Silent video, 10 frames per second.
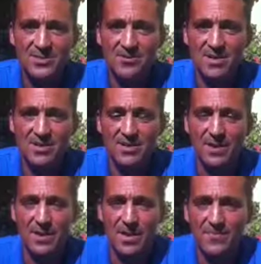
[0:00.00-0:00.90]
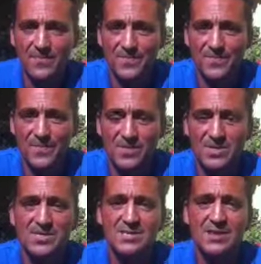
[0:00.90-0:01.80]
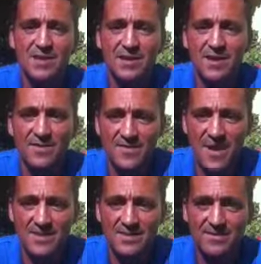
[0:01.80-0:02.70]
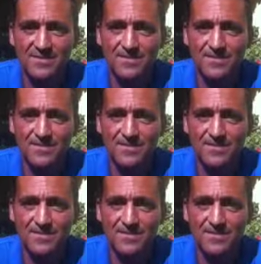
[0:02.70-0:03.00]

doing, which is effective.